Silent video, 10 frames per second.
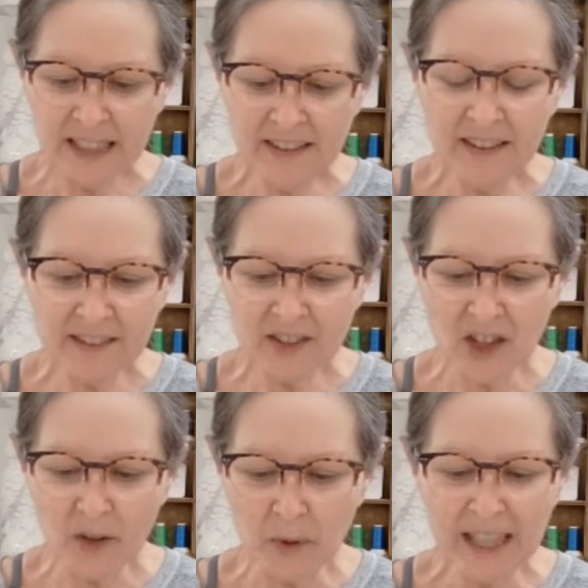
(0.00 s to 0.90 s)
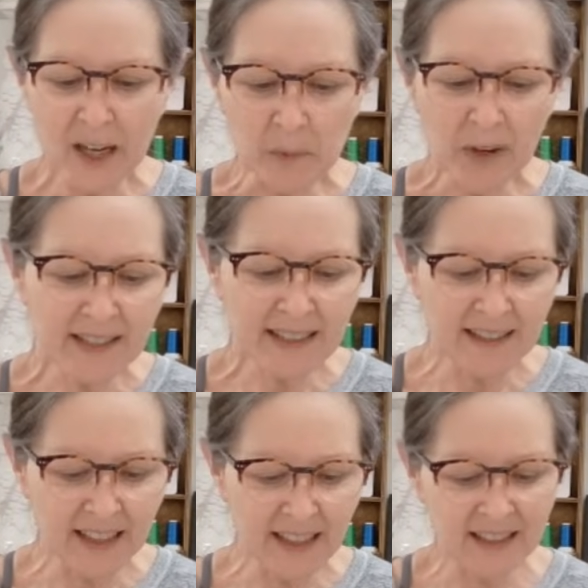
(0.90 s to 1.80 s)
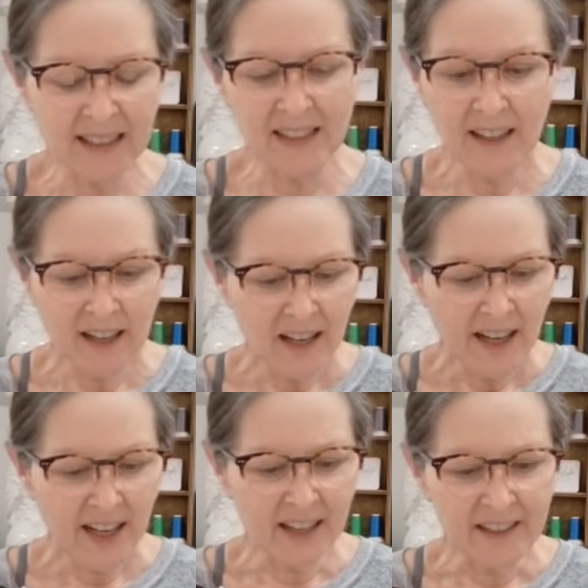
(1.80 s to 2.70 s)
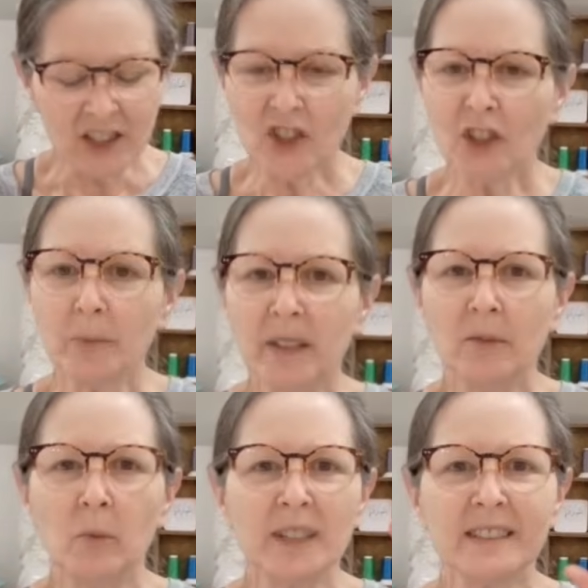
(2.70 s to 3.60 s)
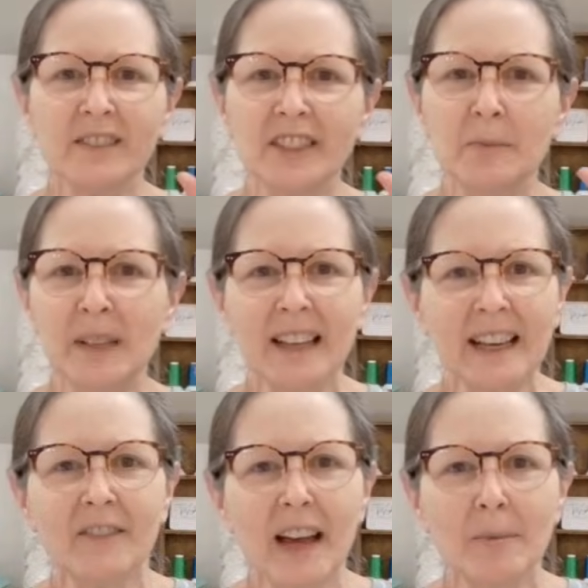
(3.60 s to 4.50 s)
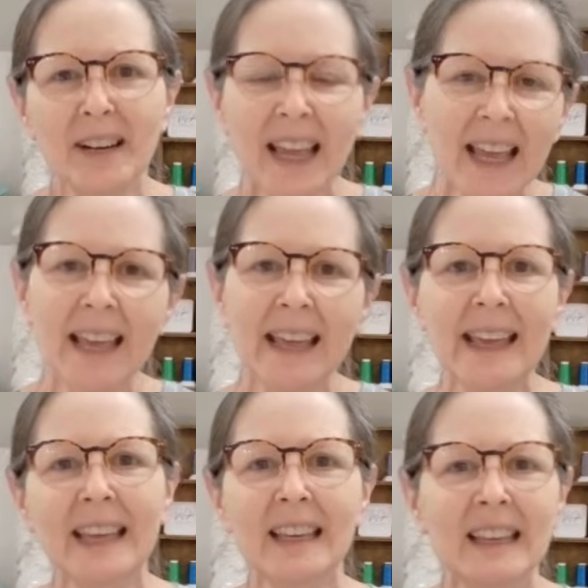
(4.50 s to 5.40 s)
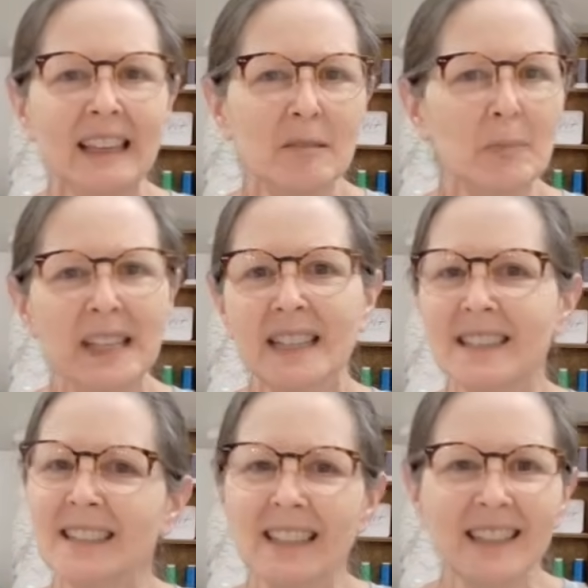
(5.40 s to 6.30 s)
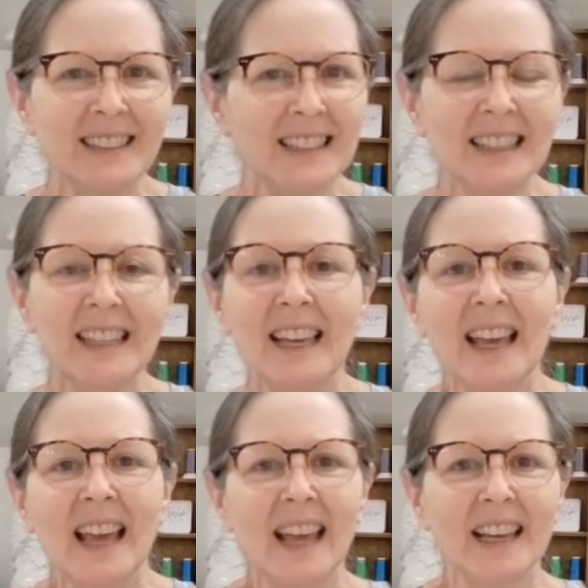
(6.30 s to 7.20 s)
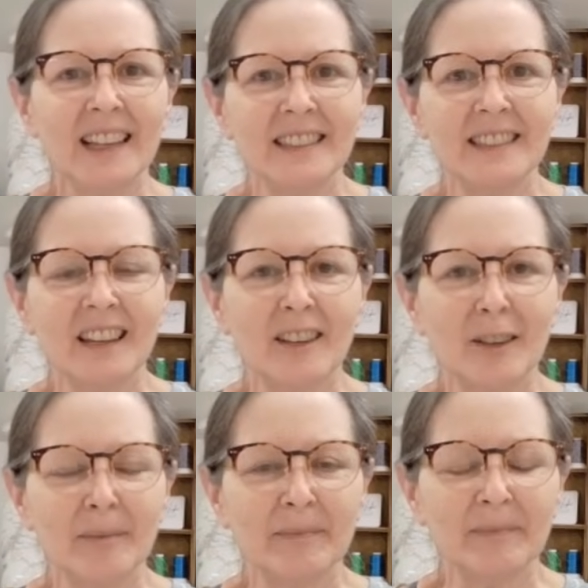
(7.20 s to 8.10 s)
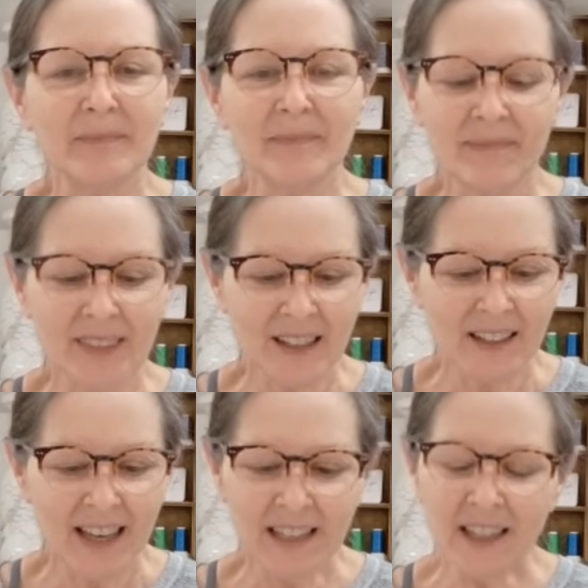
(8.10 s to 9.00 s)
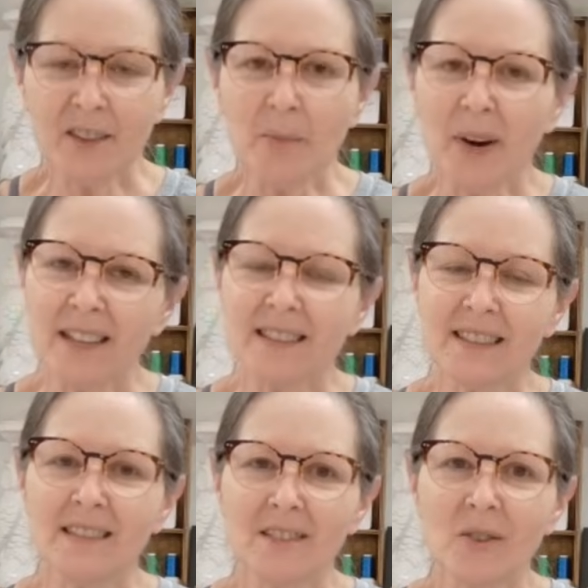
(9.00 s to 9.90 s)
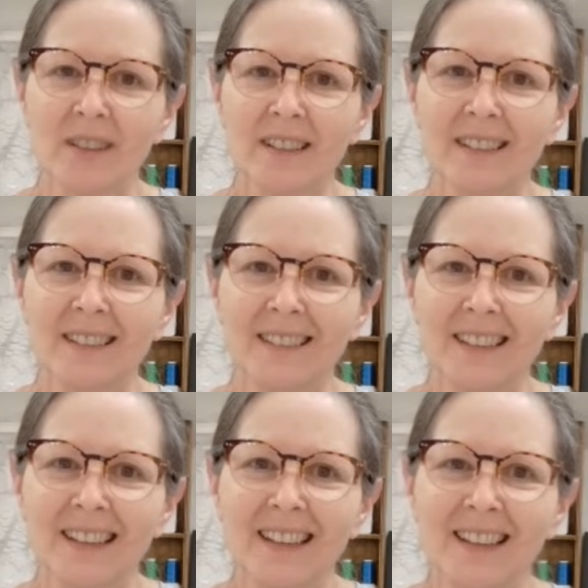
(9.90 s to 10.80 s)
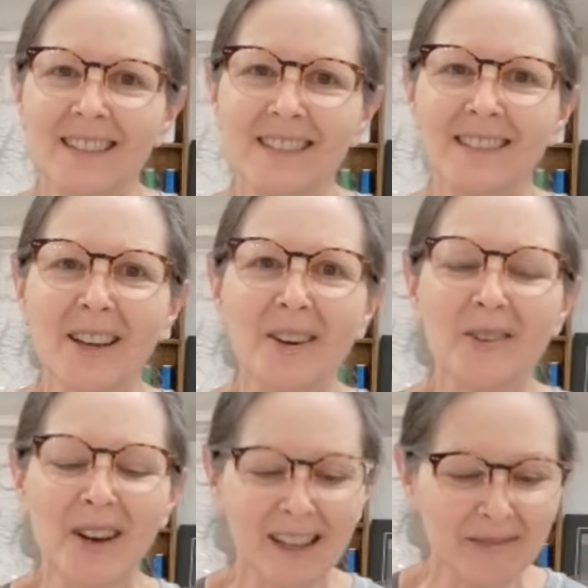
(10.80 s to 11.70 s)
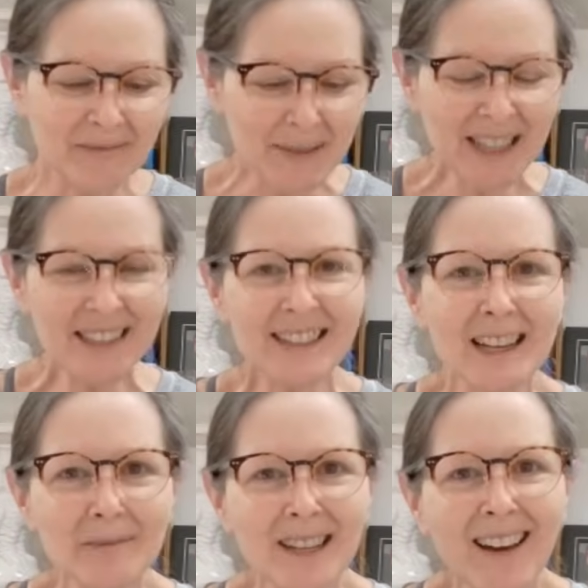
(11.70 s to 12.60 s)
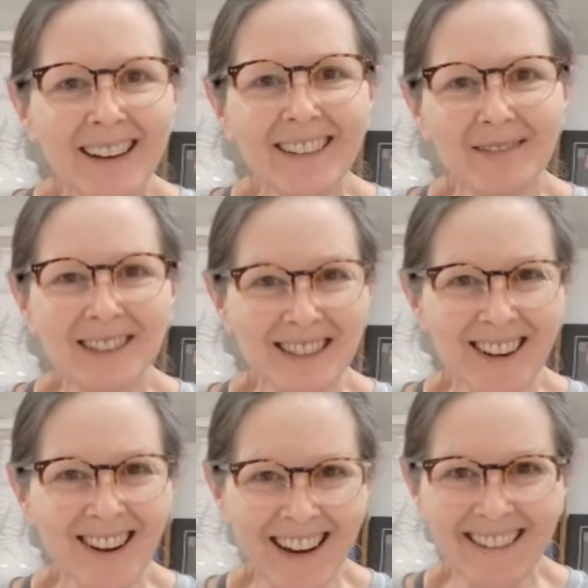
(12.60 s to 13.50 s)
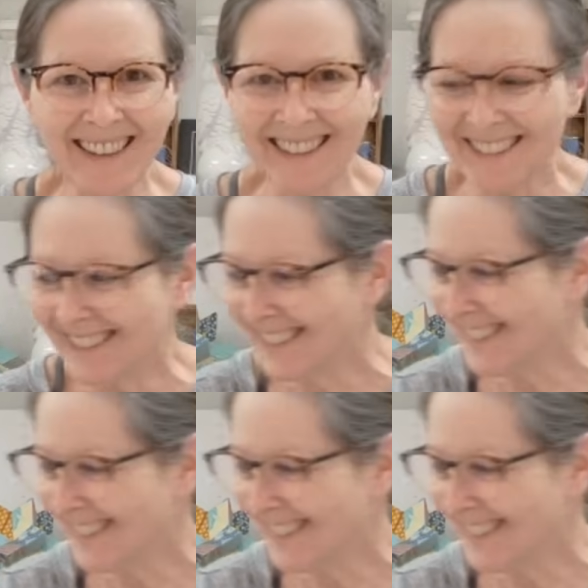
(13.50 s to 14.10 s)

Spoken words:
to start working on pressing these and determine what's going to be like a fabric A, B, C, D, and get them pressed and sorted. So let me get set up to iron, and we'll start ironing.